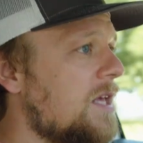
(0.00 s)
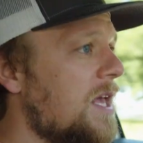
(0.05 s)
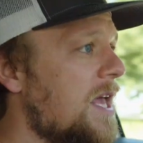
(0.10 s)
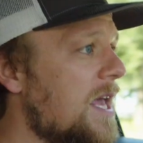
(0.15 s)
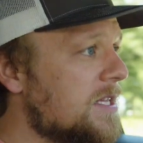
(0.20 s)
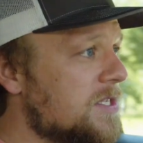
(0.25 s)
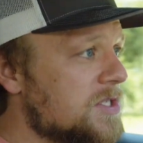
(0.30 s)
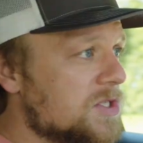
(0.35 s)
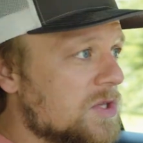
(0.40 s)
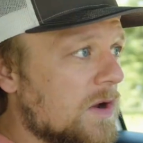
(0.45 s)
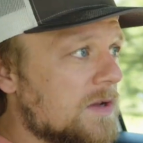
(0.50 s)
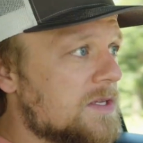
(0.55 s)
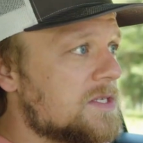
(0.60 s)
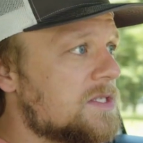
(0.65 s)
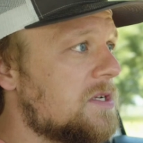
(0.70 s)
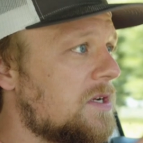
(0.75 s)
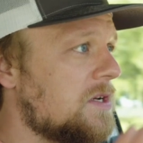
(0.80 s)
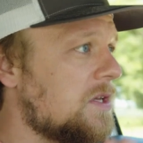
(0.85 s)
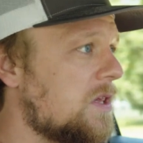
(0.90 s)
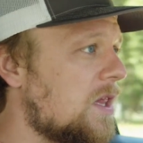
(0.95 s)
it starts
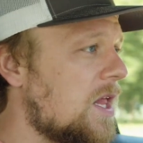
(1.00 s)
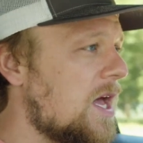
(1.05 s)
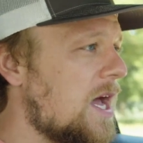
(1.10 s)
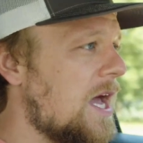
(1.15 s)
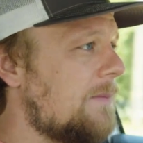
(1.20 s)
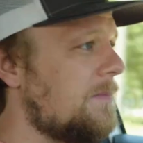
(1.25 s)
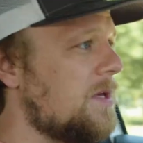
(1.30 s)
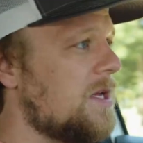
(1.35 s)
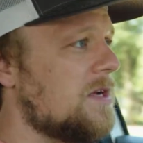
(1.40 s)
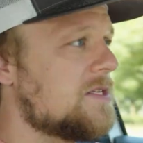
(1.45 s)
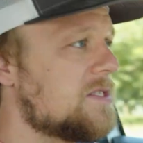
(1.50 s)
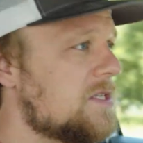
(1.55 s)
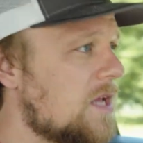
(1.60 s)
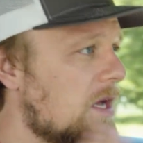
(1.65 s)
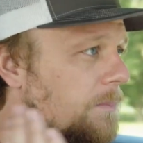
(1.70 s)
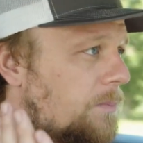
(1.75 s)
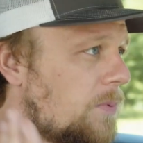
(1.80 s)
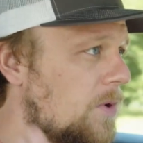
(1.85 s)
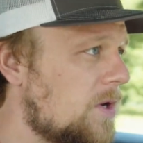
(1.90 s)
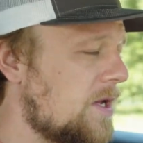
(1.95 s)
to climb. It's
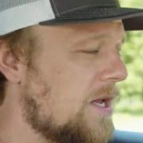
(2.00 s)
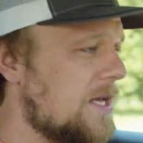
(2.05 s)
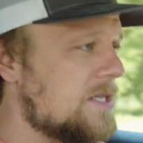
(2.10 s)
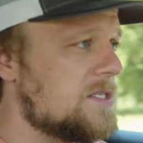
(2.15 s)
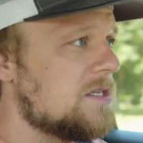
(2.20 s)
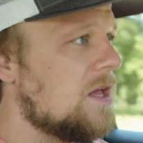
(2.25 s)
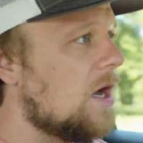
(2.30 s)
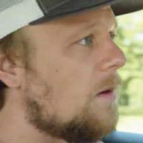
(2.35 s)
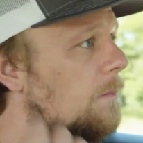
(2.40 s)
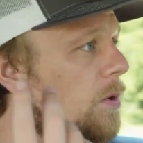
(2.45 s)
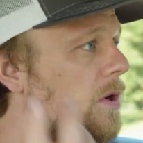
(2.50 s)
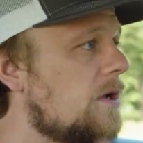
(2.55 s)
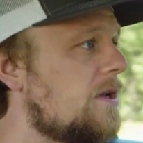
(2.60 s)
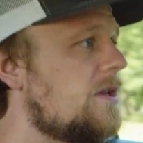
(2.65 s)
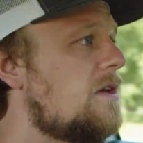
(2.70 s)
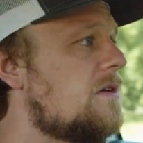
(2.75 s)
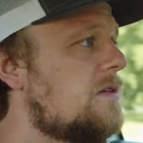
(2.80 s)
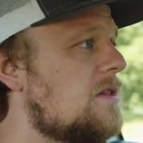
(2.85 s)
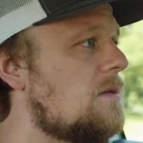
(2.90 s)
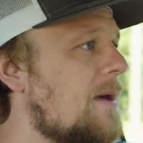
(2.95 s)
not putting
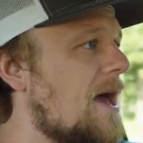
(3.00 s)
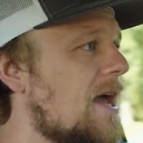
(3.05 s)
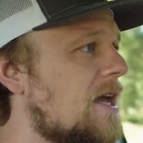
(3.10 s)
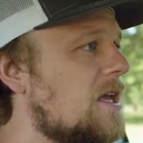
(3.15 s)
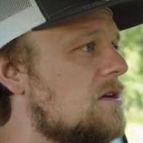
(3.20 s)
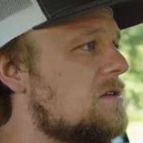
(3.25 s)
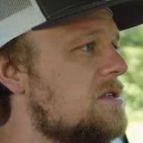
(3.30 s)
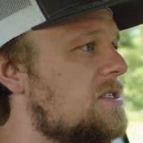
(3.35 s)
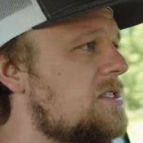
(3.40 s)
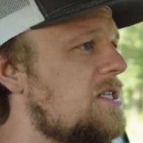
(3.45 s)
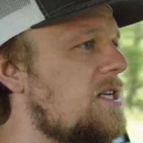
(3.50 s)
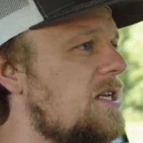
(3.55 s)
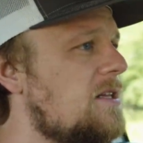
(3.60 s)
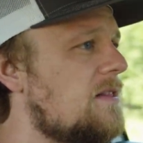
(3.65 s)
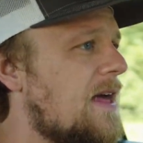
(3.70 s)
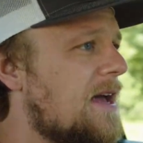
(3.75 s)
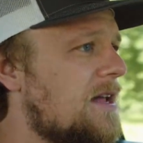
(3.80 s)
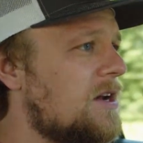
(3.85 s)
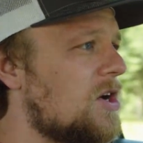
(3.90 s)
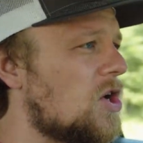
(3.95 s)
you in the back of your seat
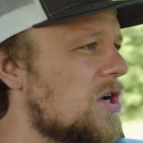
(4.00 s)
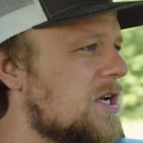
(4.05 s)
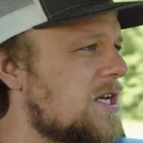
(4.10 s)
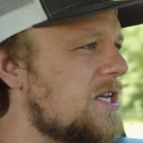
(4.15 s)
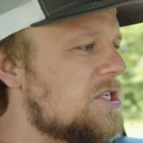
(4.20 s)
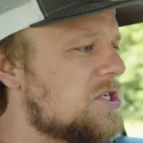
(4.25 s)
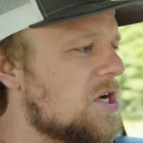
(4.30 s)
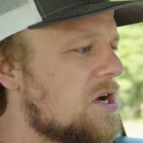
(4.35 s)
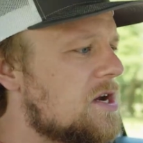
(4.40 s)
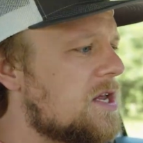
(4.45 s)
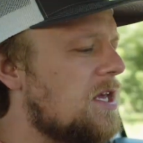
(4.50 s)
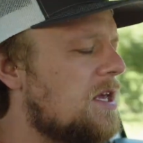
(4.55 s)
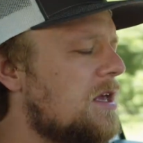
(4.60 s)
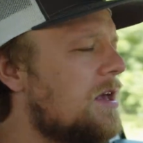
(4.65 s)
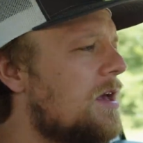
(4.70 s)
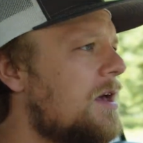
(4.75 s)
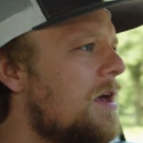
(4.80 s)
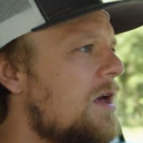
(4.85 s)
that herky-jerky.